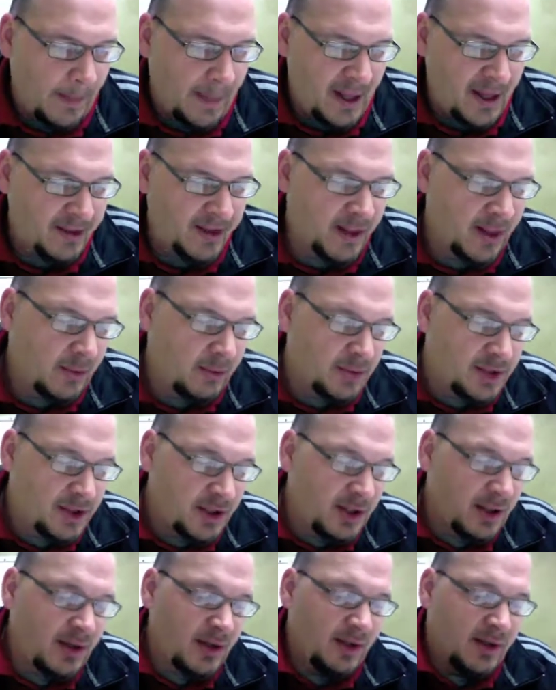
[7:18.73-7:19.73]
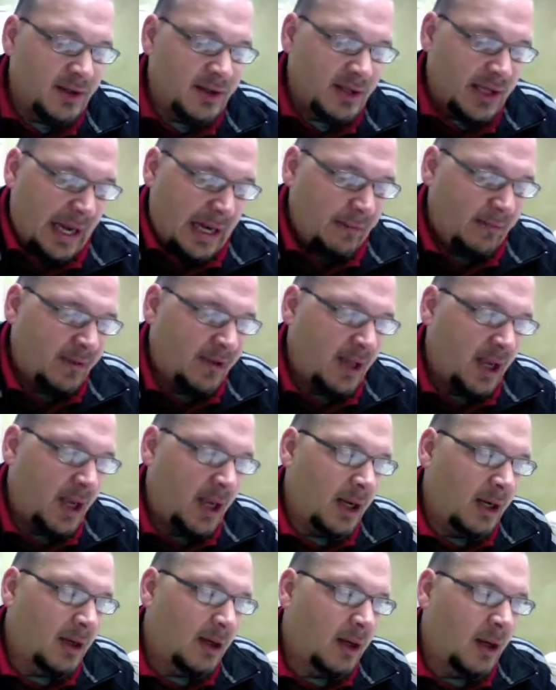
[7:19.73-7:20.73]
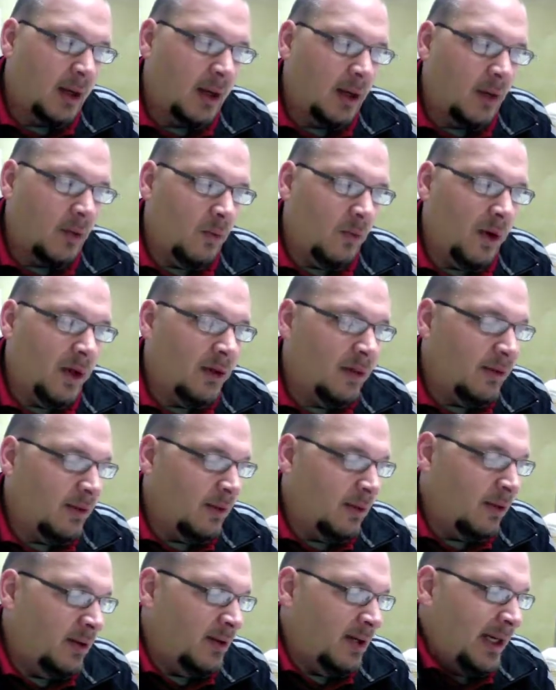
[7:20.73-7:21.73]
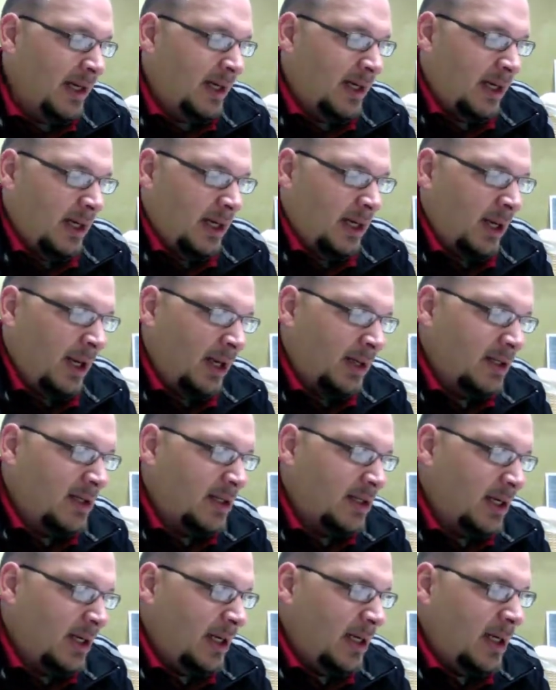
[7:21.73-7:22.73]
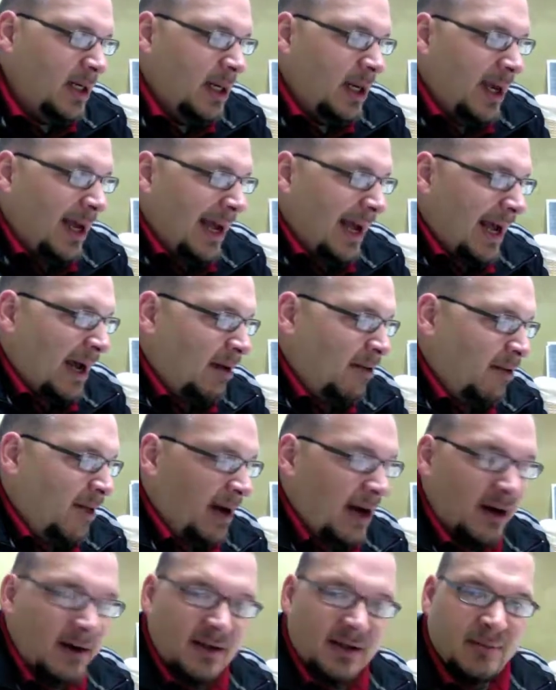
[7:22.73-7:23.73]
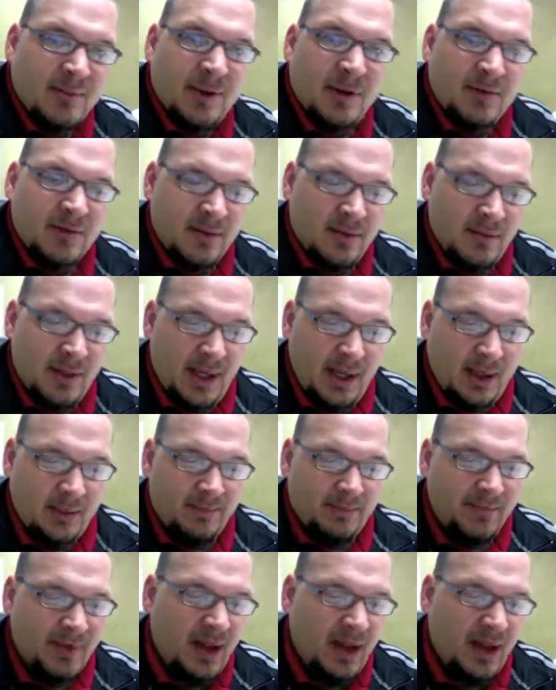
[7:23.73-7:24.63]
And then I want you to do the same thing with the deacon and see how they are supposed to be.